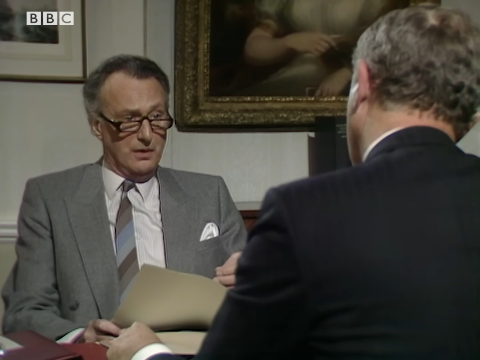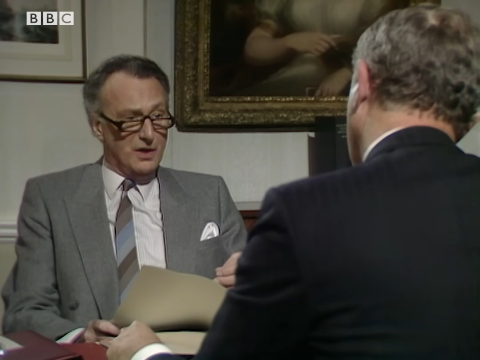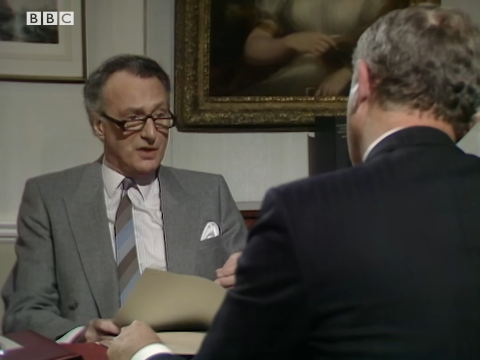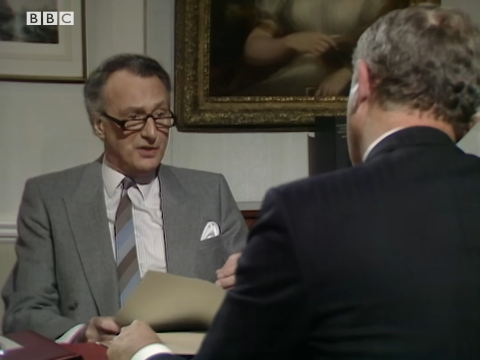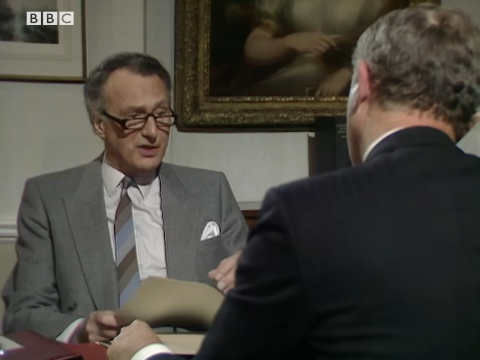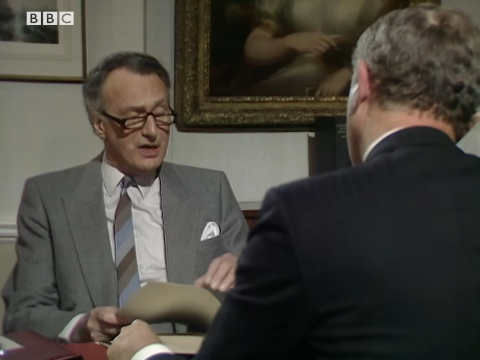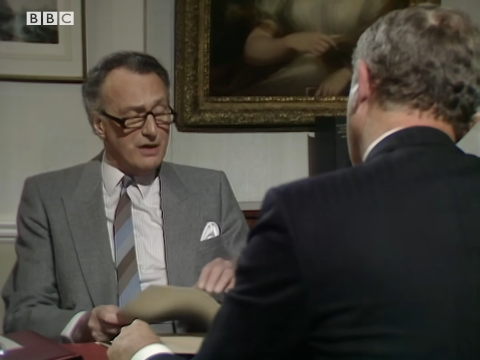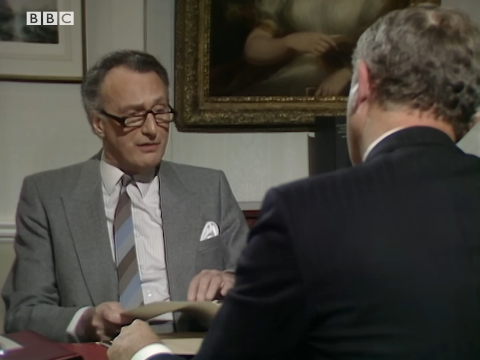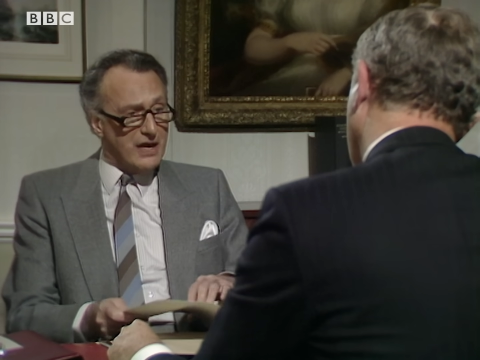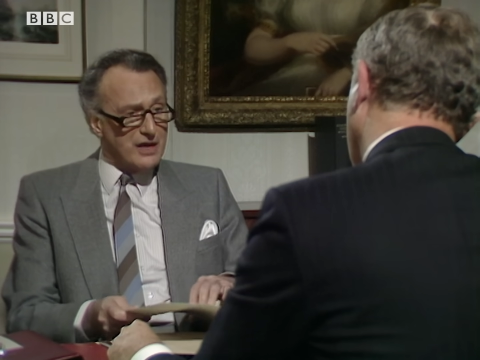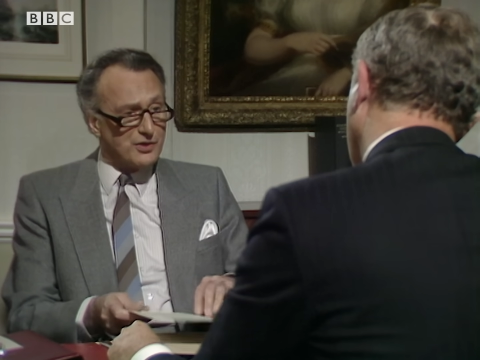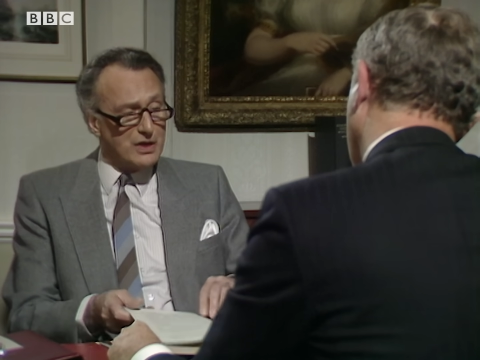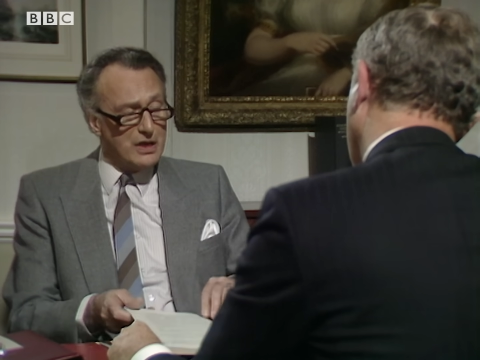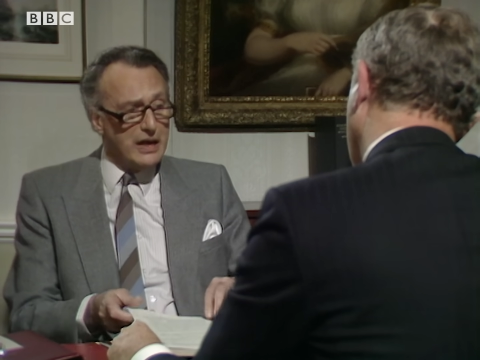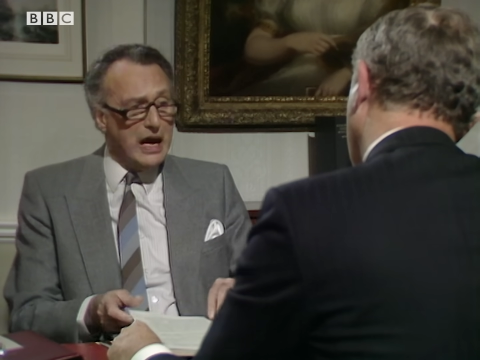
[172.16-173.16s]

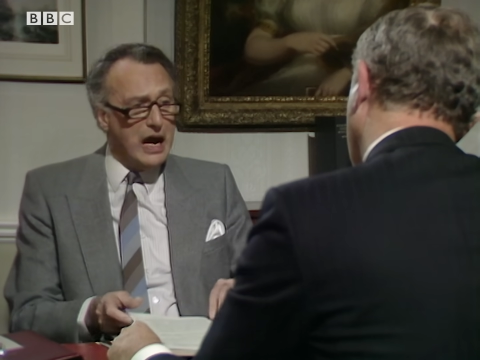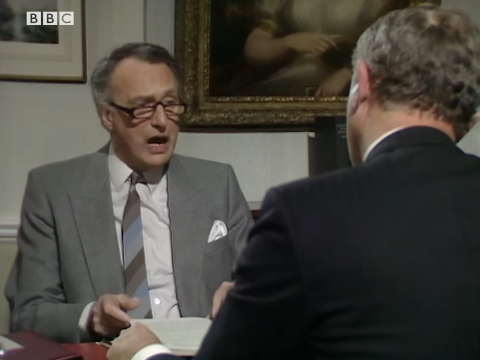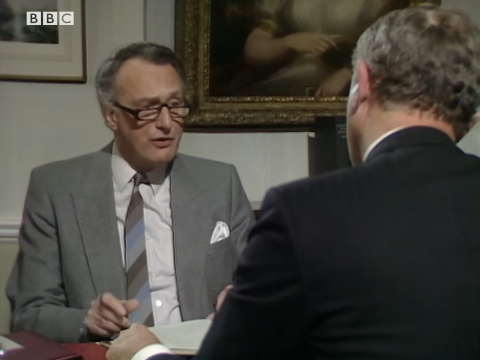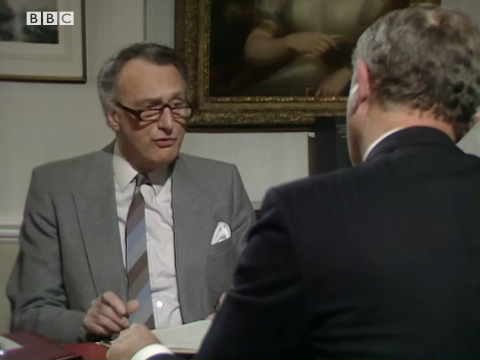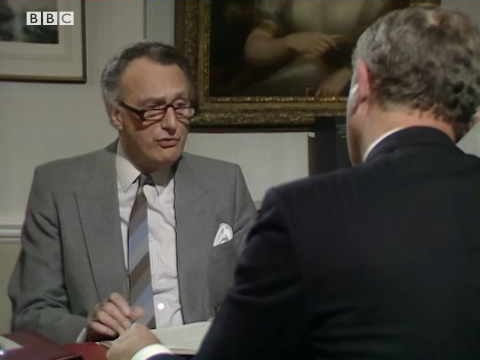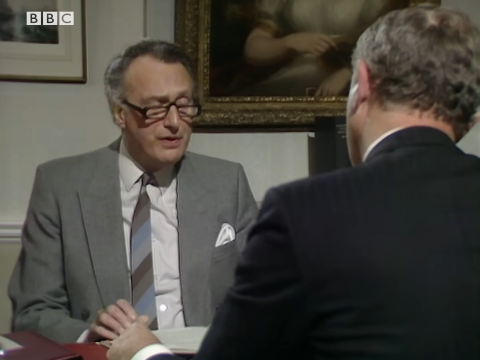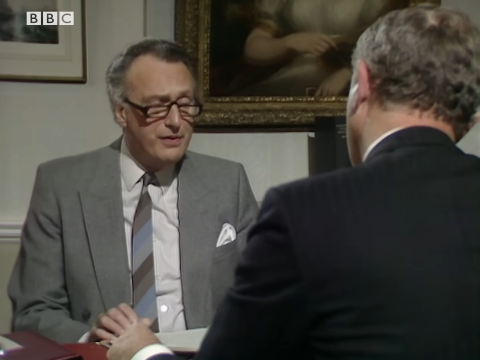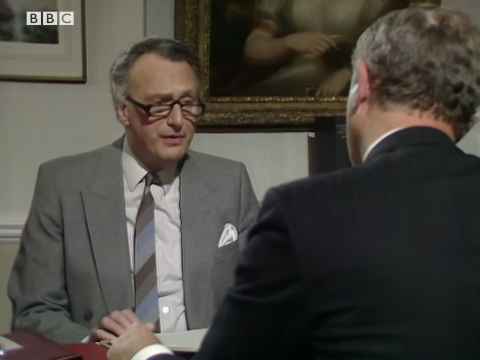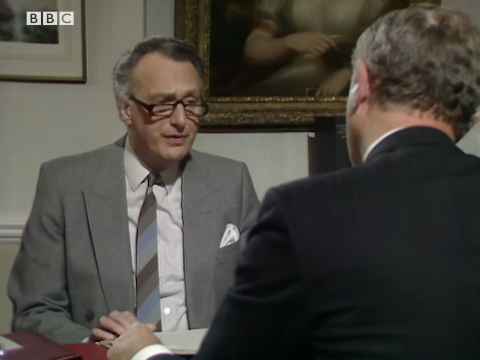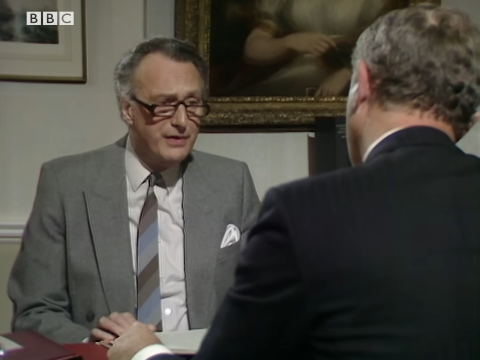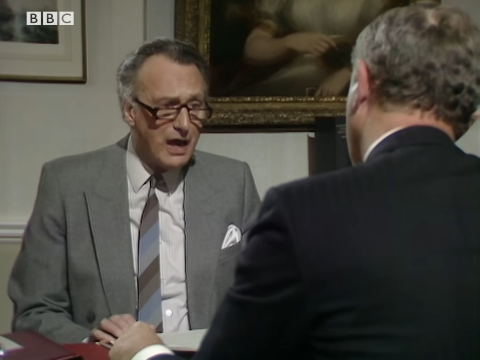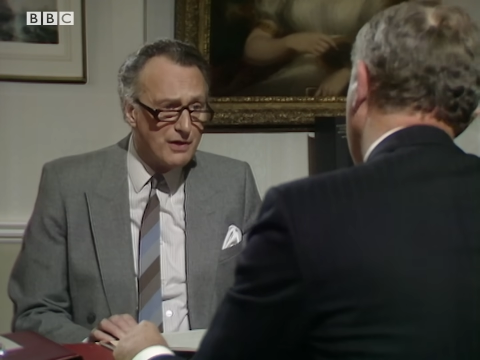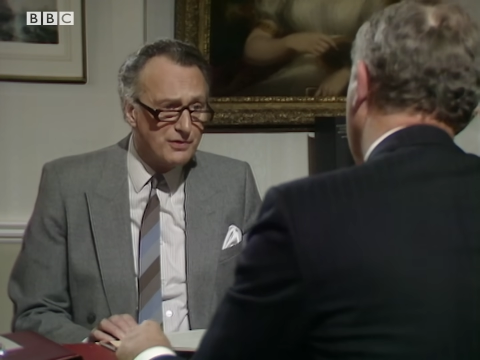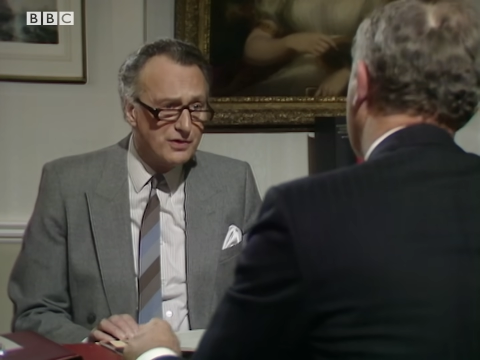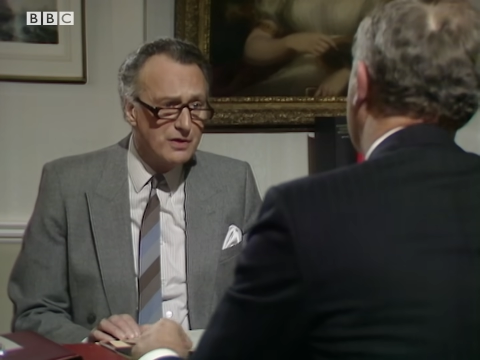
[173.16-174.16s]
Cigarettes kill
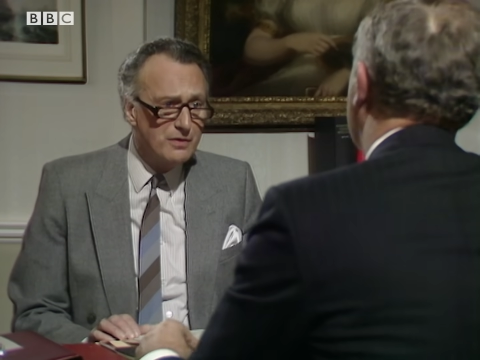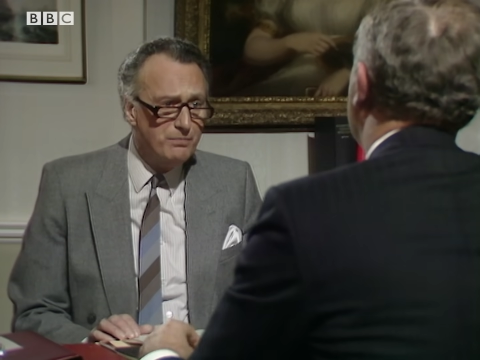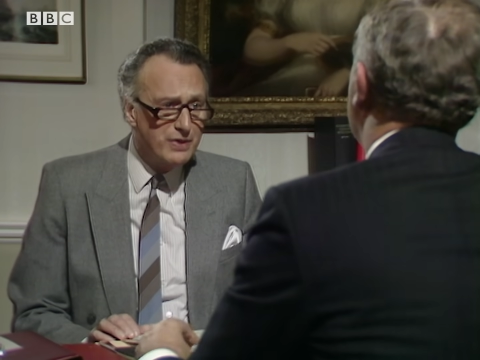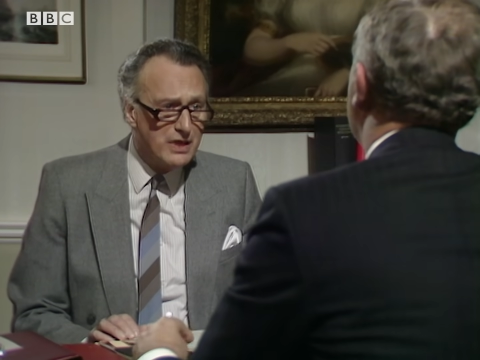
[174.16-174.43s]
100,000